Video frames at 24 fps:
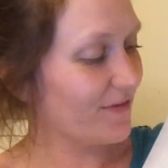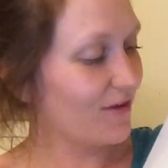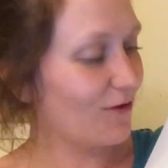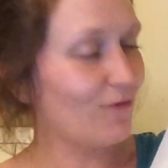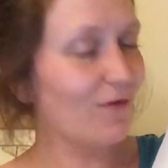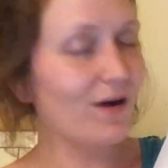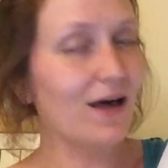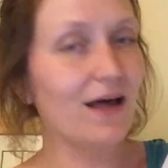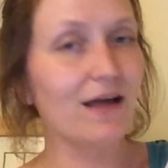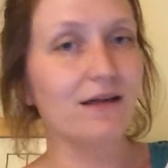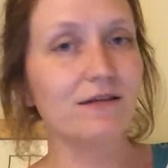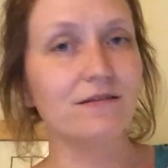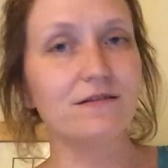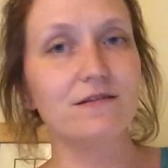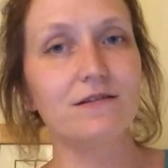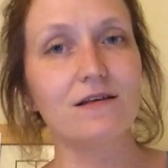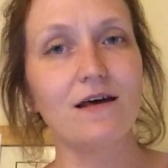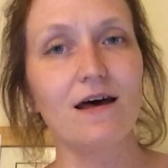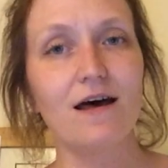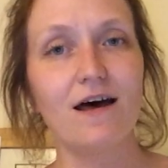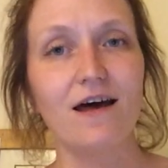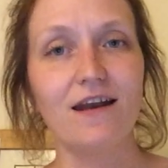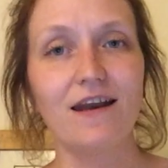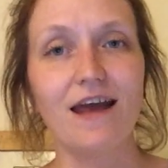Well
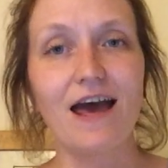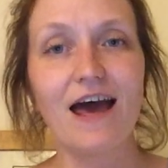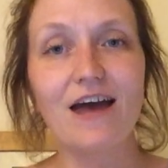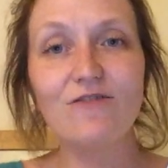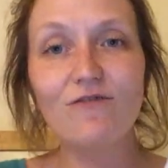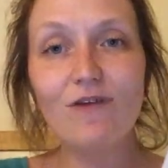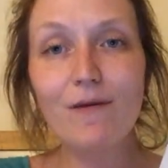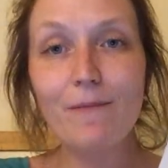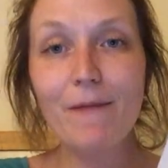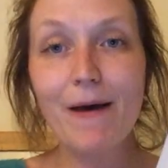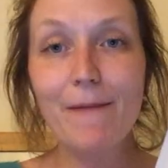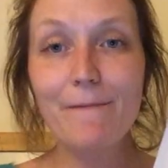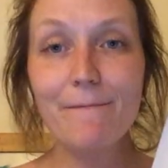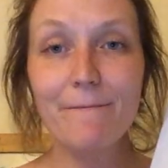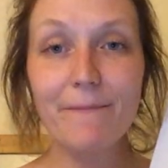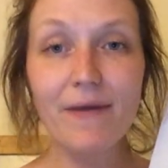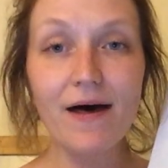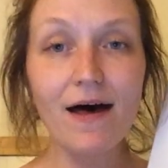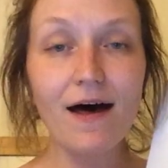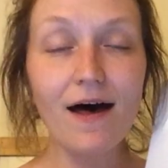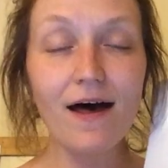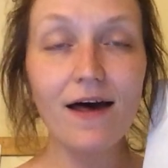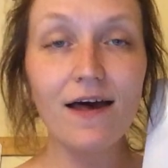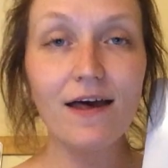done. And
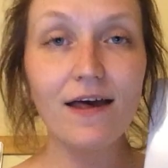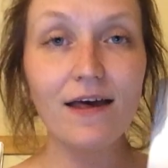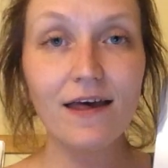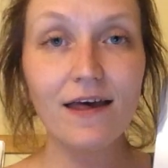remember,